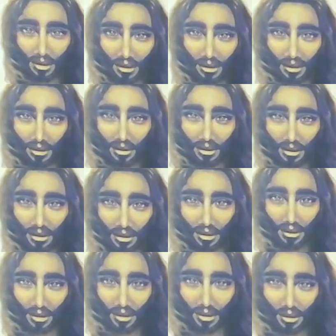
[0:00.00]
His
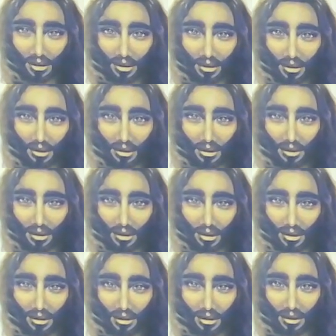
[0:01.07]
presence removes the
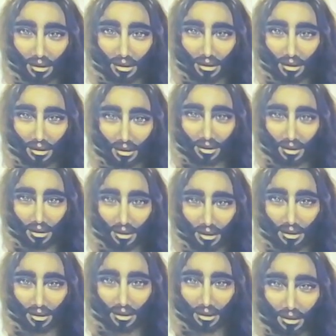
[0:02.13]
blindfolds and
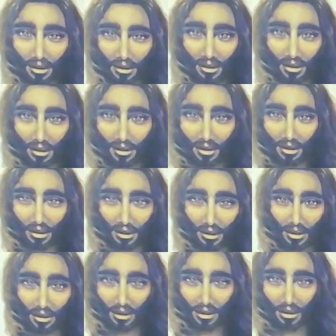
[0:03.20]
that prevents
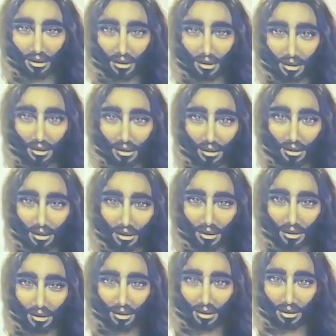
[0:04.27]
you from seeing
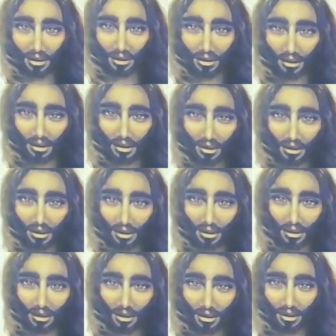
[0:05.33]
all the
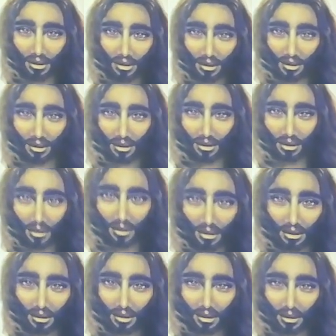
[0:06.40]
blockages that
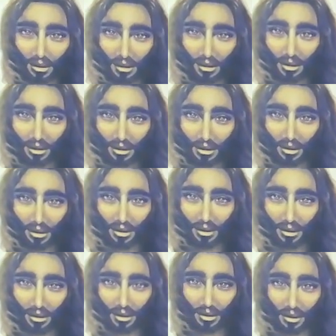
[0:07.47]
stand between
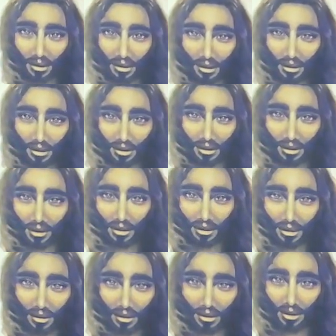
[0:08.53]
you and your growth.
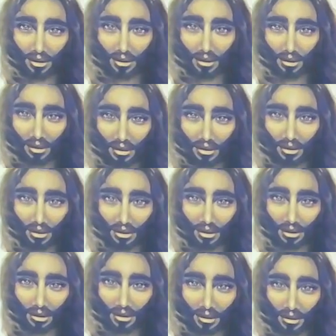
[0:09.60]
Jesus
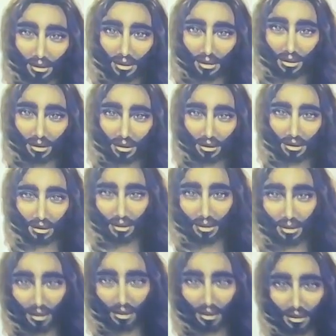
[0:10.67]
may be a spiritual
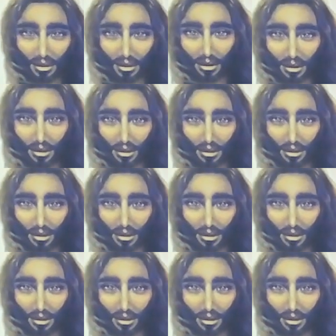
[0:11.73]
leader,